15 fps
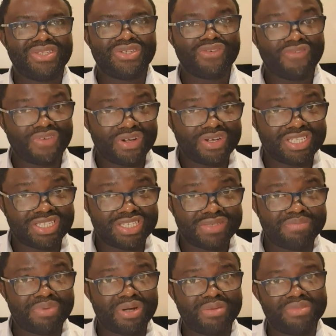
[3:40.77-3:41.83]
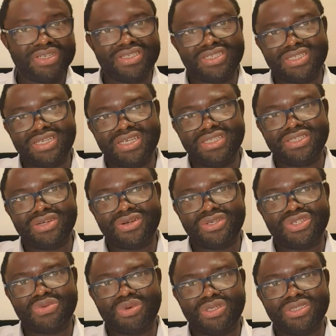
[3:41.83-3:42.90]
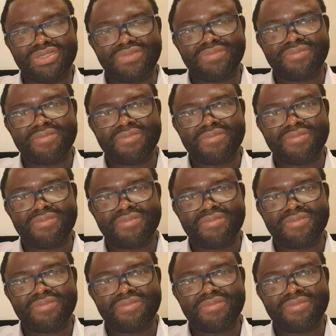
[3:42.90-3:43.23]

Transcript: So, first promise in God's word